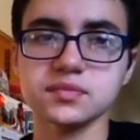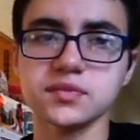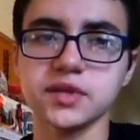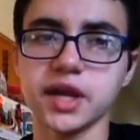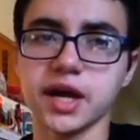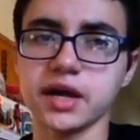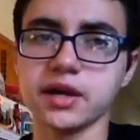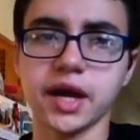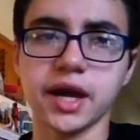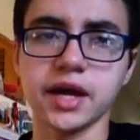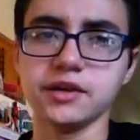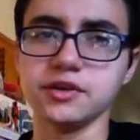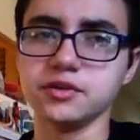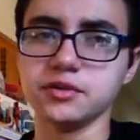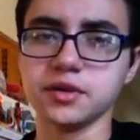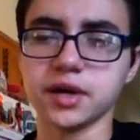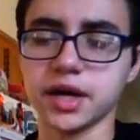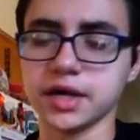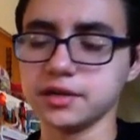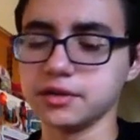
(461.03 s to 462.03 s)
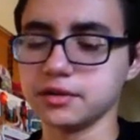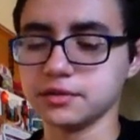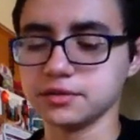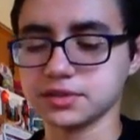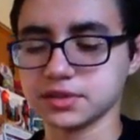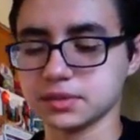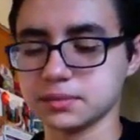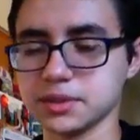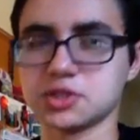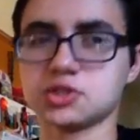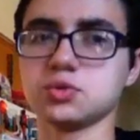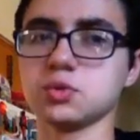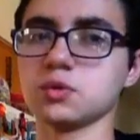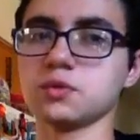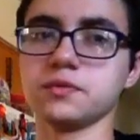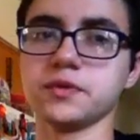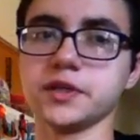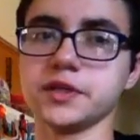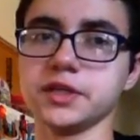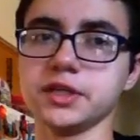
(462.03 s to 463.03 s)
Yeah, I know it was going to be a
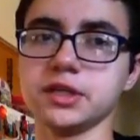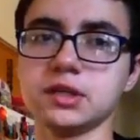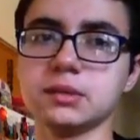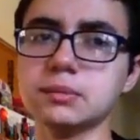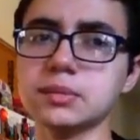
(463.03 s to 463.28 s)
short video,